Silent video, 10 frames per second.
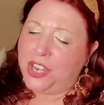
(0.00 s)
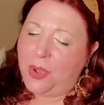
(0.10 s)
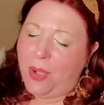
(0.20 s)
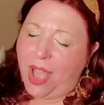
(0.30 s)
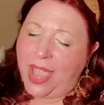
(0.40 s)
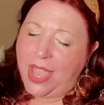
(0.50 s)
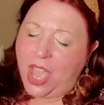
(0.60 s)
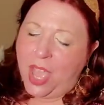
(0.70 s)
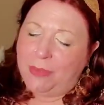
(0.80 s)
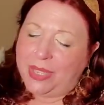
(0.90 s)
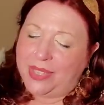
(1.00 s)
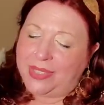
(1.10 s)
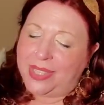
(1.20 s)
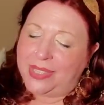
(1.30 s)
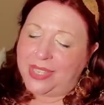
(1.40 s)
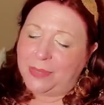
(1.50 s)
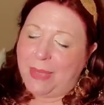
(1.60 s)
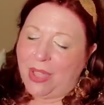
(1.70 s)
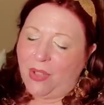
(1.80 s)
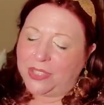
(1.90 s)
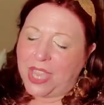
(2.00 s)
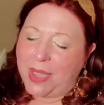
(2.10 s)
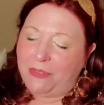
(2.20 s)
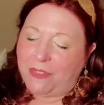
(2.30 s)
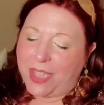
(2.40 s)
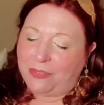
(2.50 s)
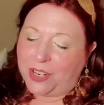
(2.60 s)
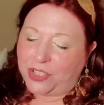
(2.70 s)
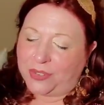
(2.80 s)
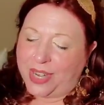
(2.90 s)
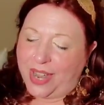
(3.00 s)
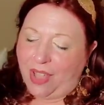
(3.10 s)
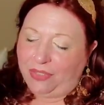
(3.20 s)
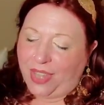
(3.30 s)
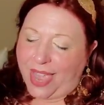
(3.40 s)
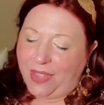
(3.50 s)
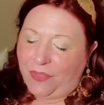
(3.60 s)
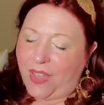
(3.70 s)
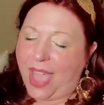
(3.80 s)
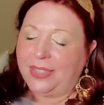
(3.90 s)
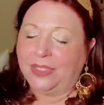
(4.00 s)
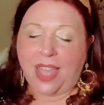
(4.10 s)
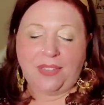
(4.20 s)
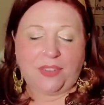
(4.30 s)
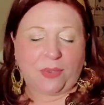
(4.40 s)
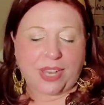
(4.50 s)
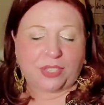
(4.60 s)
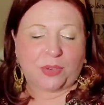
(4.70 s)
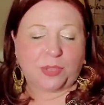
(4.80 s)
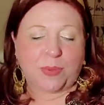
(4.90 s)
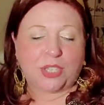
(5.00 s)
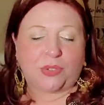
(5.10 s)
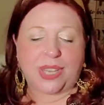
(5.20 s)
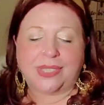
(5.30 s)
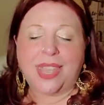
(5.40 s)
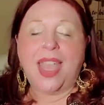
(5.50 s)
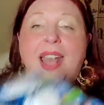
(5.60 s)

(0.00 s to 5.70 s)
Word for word: You know why? Because this is my all-time favorite treat of life. I love Rice Krispie Treats.